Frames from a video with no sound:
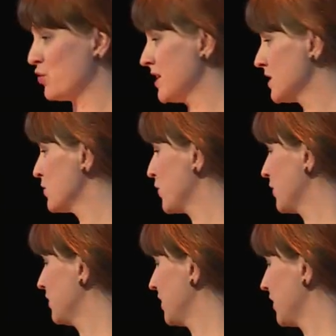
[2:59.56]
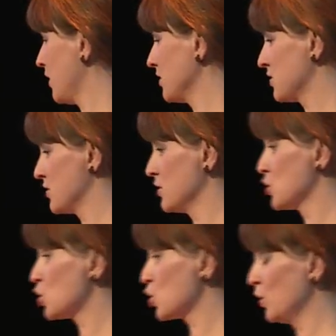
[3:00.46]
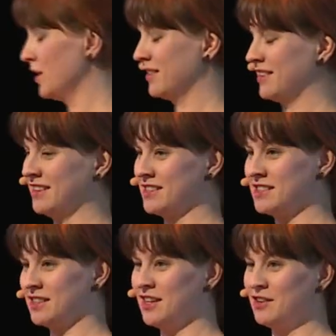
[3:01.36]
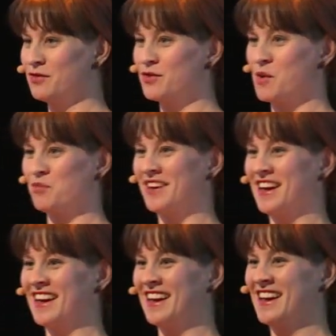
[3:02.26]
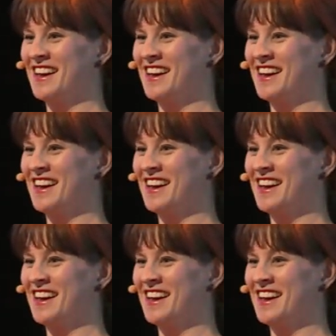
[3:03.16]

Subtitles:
transferred the culture school in the city from the